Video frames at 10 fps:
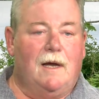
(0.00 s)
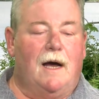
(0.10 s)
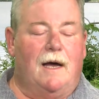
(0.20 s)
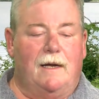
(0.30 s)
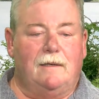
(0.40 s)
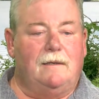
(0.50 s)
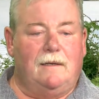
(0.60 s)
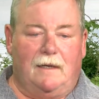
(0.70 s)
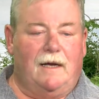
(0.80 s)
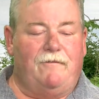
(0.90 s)
And
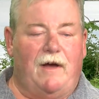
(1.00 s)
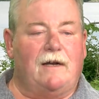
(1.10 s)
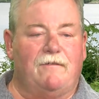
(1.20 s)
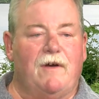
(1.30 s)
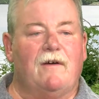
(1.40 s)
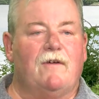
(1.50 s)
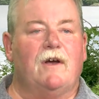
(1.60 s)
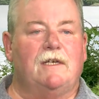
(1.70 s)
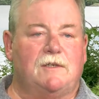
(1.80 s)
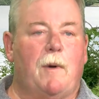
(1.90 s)
I found it very,
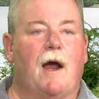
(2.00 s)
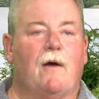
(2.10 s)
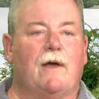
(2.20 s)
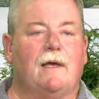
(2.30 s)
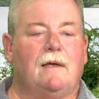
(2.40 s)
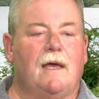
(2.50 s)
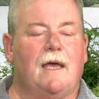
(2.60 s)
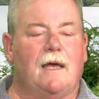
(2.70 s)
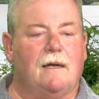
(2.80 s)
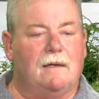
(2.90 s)
very inspiring
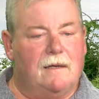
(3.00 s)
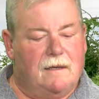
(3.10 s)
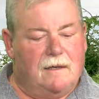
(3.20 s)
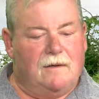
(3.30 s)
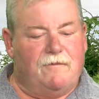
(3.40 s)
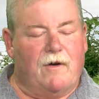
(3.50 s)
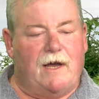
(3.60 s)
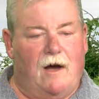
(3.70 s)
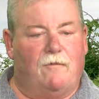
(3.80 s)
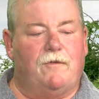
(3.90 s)
and very
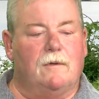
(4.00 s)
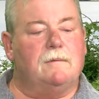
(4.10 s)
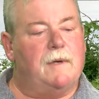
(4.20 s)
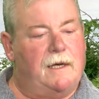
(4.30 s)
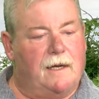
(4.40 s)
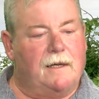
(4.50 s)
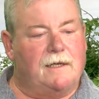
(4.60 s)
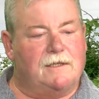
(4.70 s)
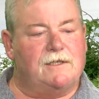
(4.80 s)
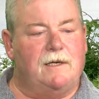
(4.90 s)
helpful. And I'd
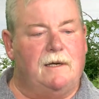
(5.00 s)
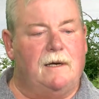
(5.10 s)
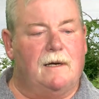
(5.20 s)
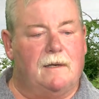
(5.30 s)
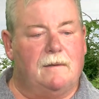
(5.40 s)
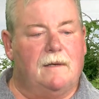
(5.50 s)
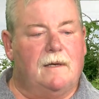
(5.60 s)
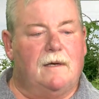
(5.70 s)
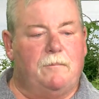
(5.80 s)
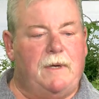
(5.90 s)
like to see uh,
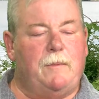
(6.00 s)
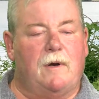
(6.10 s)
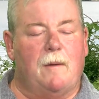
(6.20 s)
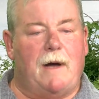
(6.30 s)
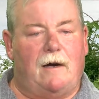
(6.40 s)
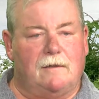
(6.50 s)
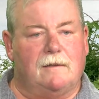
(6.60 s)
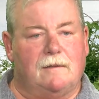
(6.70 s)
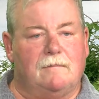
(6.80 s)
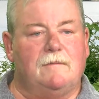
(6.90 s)
people come out and
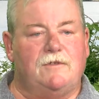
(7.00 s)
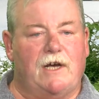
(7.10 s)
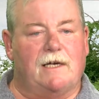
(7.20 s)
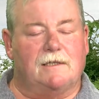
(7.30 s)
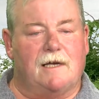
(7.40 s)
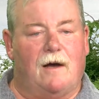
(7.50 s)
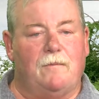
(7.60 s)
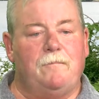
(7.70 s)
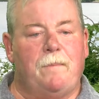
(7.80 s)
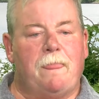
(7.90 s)
check us out.
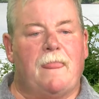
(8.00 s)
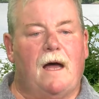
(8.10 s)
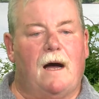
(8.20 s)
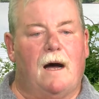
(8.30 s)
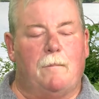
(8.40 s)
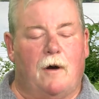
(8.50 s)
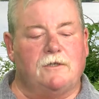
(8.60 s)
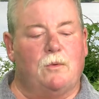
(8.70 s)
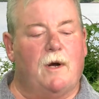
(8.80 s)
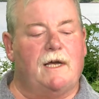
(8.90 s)
Um,
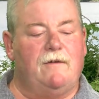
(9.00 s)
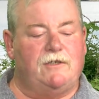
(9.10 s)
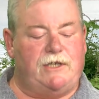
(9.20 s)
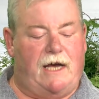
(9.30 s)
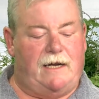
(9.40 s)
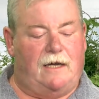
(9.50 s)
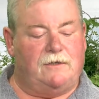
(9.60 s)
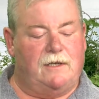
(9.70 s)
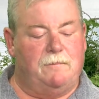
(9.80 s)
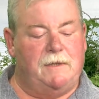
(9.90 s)
also want to give a shout out
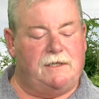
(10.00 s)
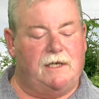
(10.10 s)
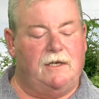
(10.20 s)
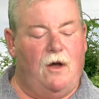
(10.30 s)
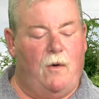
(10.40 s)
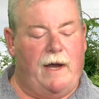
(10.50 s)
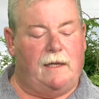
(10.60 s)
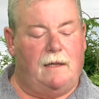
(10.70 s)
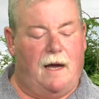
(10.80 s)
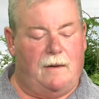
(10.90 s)
to the Mystic Noank
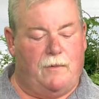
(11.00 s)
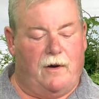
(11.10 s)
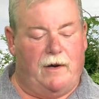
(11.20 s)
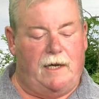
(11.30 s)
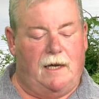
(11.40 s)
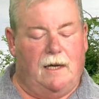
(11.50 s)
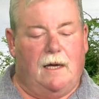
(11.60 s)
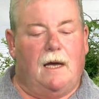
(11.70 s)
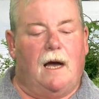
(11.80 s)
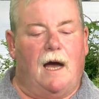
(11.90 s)
Library.
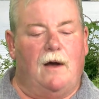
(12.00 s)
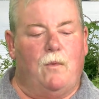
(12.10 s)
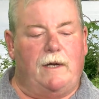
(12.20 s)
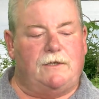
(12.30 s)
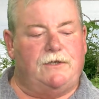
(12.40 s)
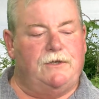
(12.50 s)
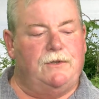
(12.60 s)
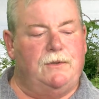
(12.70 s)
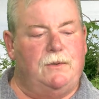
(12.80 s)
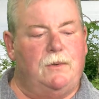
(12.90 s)
I went
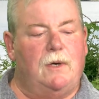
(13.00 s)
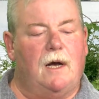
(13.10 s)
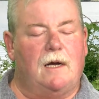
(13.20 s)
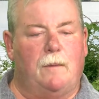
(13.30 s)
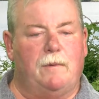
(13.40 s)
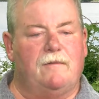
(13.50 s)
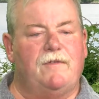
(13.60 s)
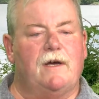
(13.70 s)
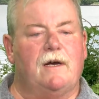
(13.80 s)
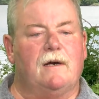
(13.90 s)
to a couple of
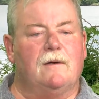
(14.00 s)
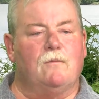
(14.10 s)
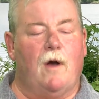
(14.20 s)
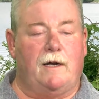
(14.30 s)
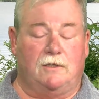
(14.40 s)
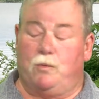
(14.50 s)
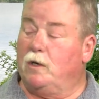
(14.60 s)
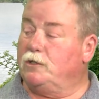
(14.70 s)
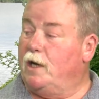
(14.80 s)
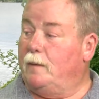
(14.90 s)
their writers
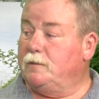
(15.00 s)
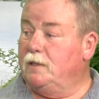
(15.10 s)
workshops,